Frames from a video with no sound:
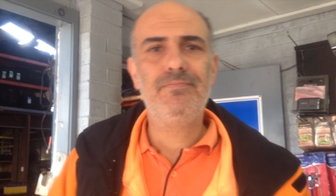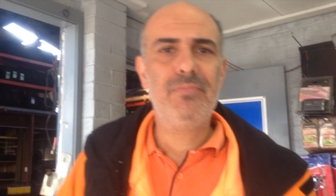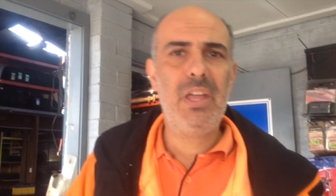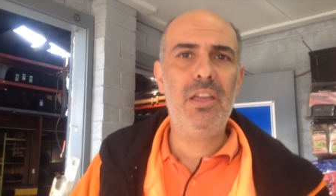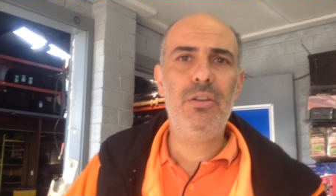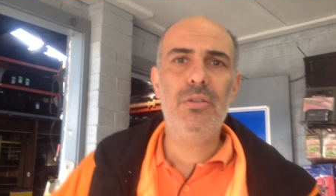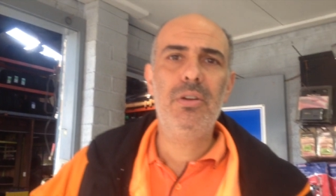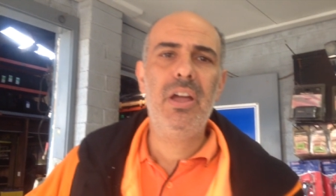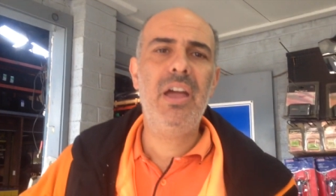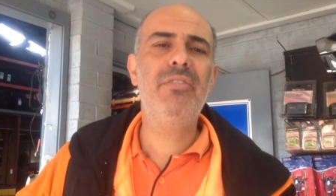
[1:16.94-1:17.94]
Thank you.
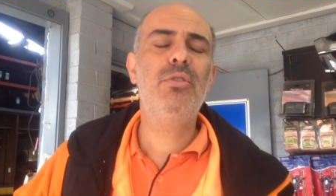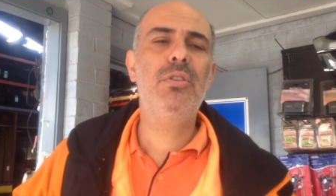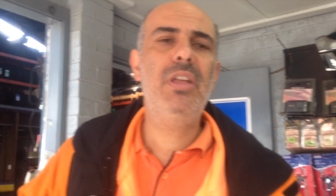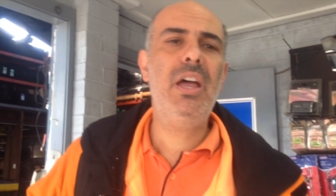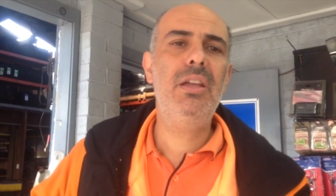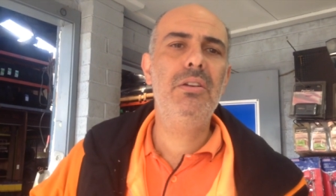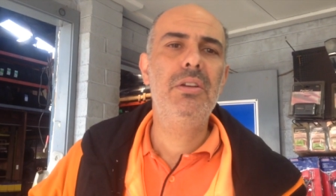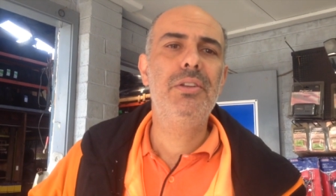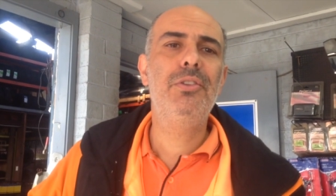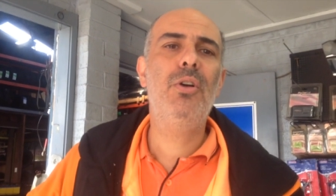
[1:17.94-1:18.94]
Have a good day.
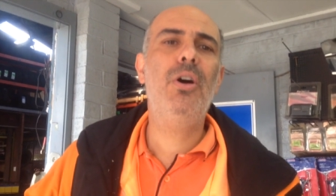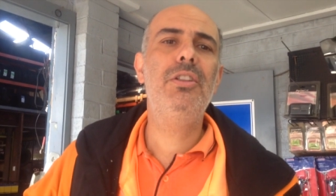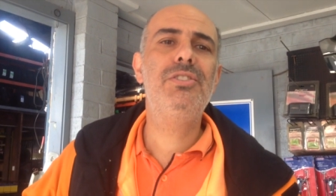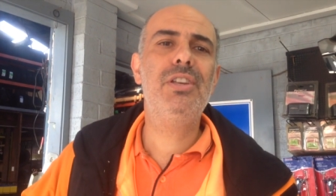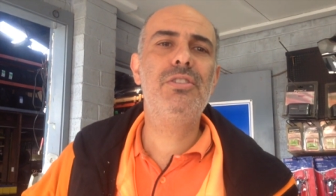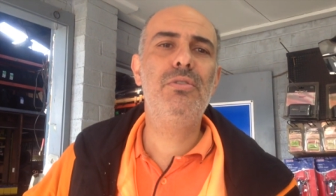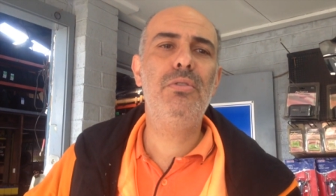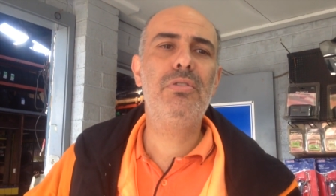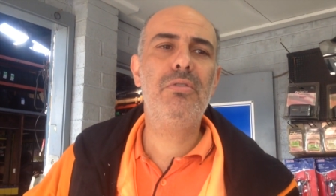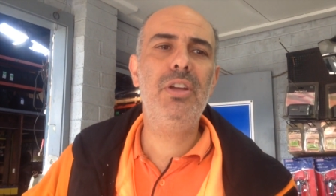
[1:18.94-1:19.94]
nine six two
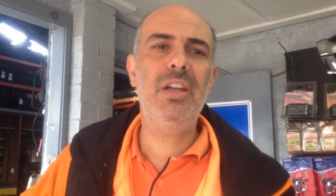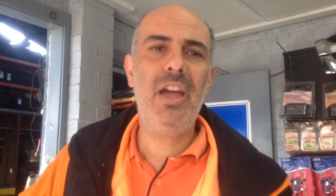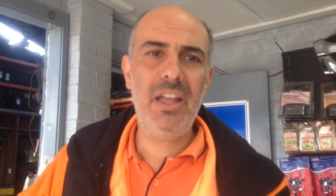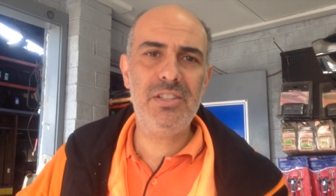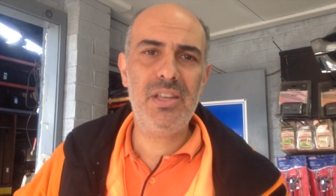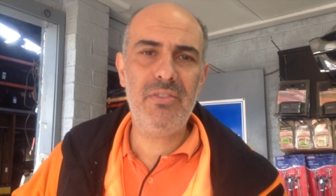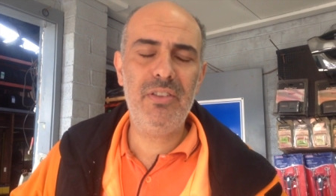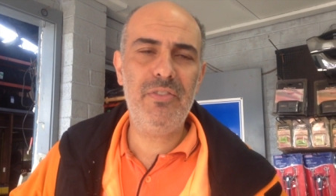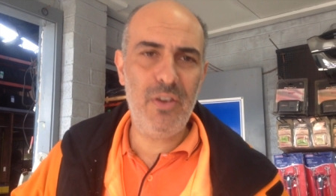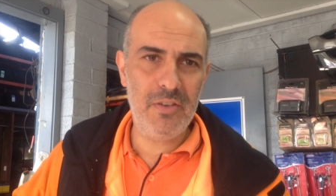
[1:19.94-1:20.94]
three eight seven
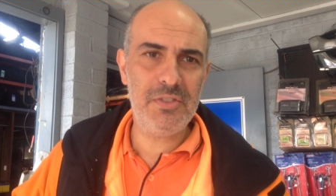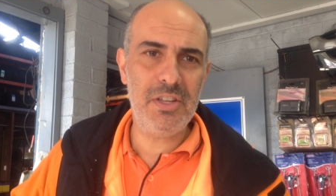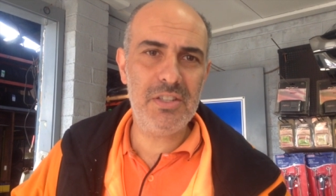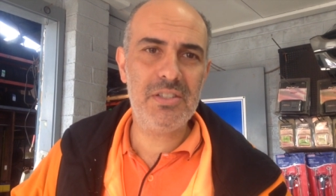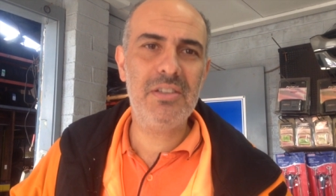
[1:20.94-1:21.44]
five six.